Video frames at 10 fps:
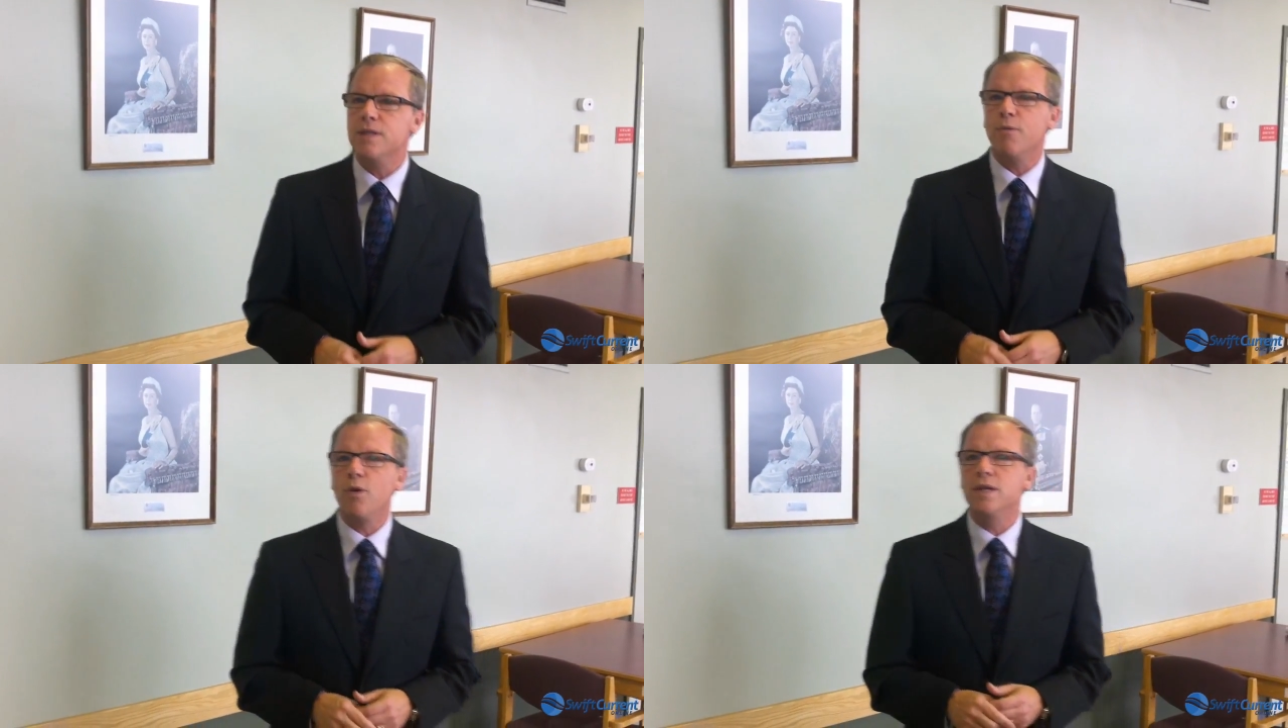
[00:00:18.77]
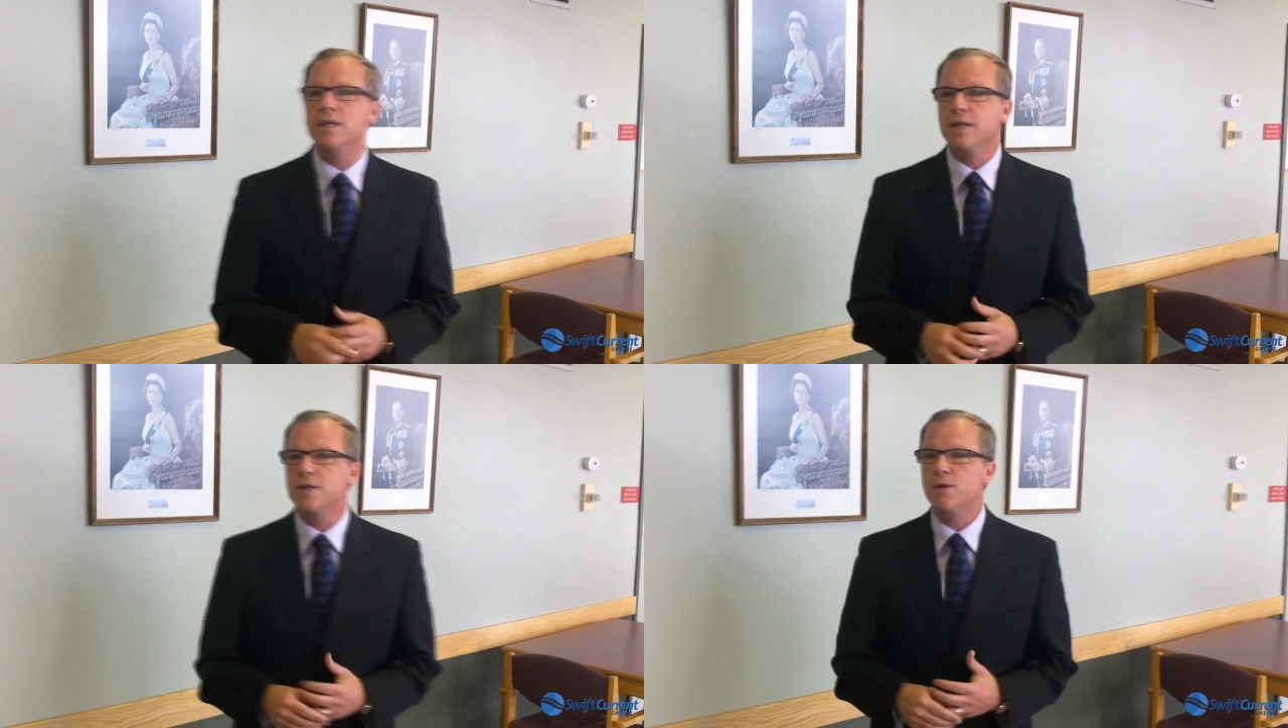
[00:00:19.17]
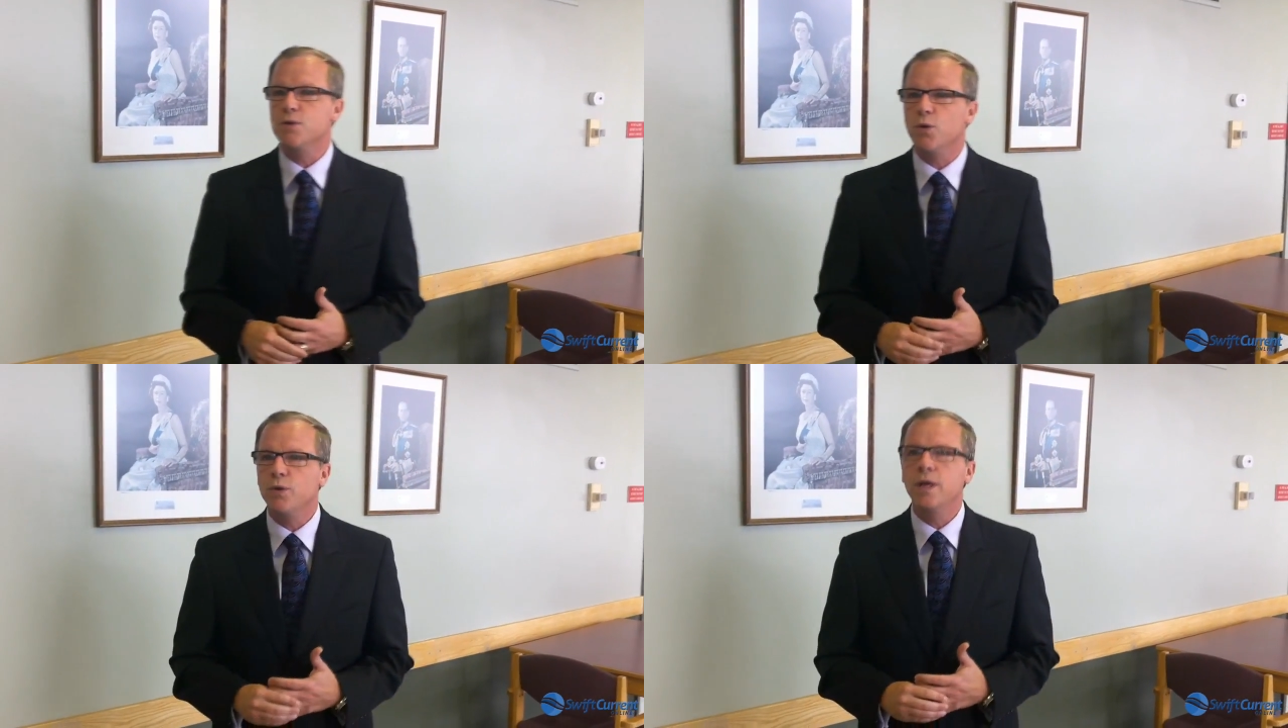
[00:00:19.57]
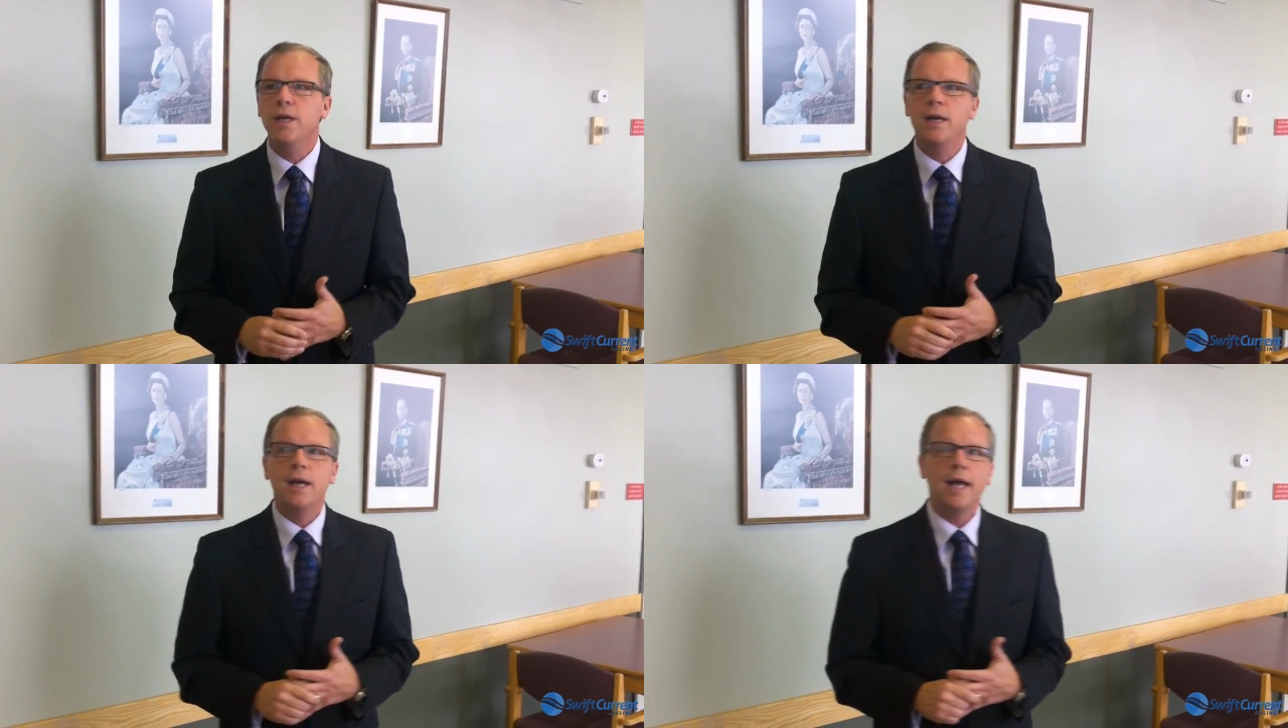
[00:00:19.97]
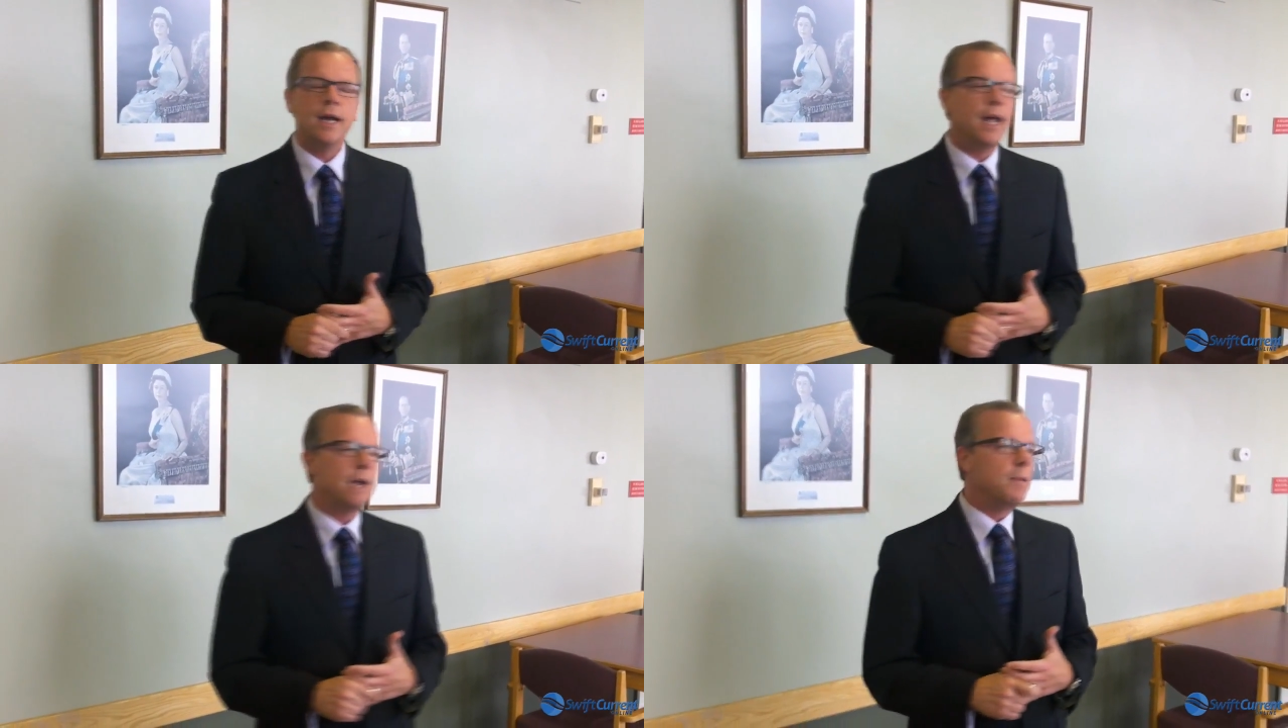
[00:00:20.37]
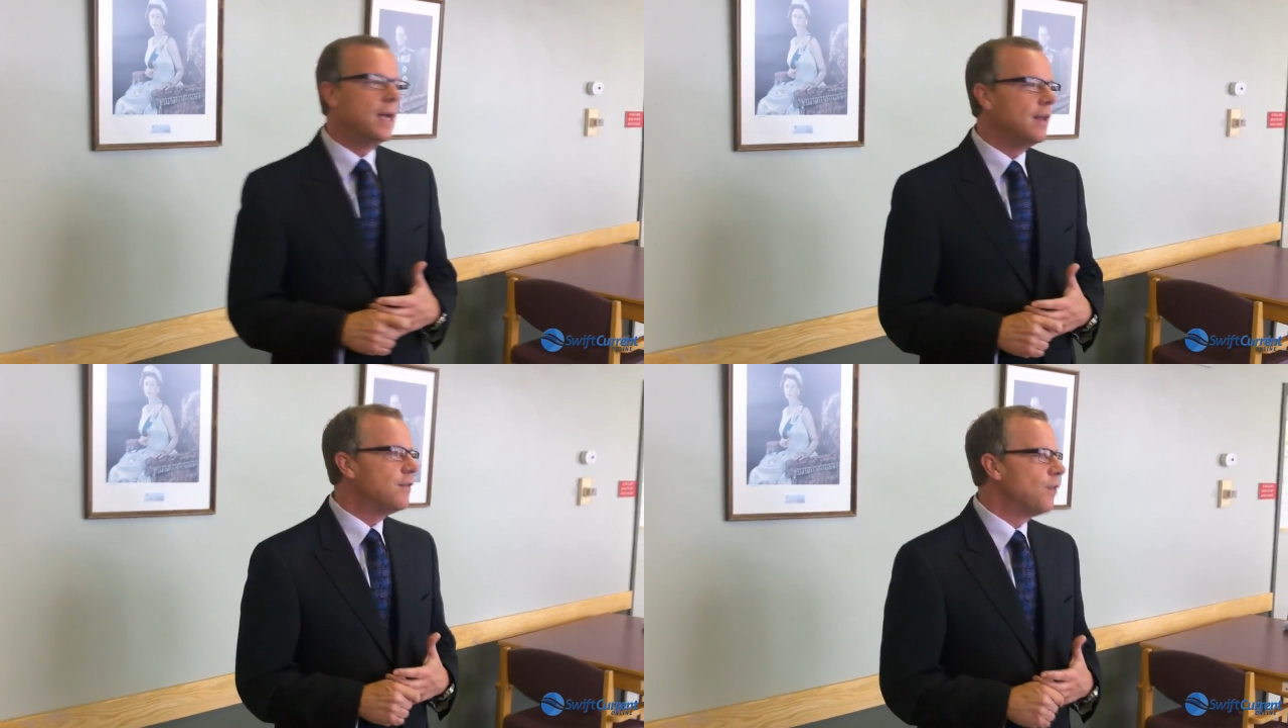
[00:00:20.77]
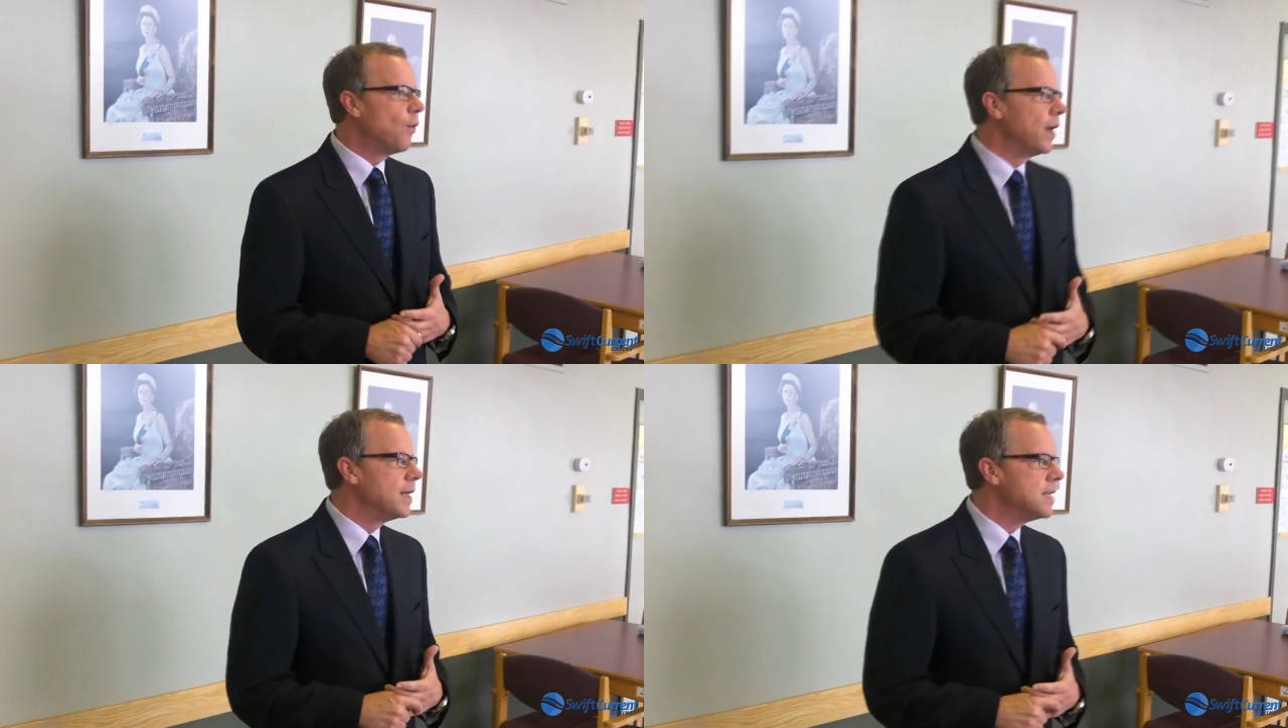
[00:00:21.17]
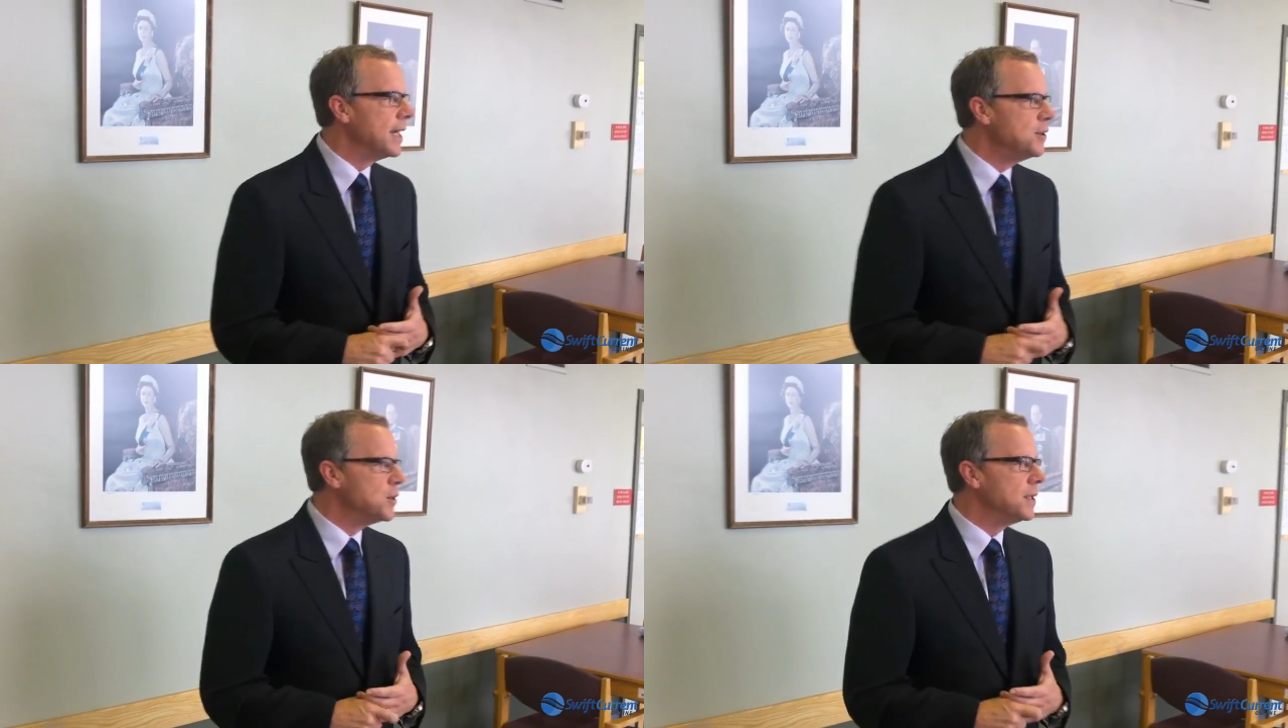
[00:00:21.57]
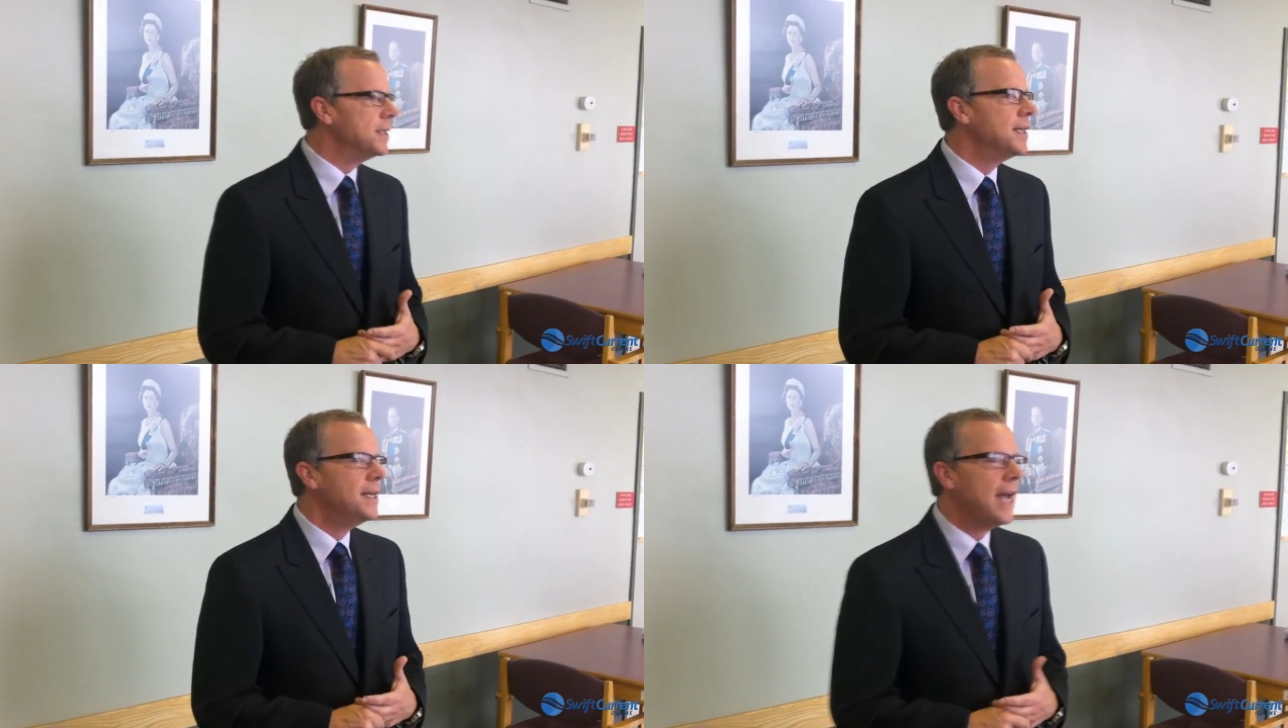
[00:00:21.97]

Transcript: It's 46 years old, and like me, it's showing its age and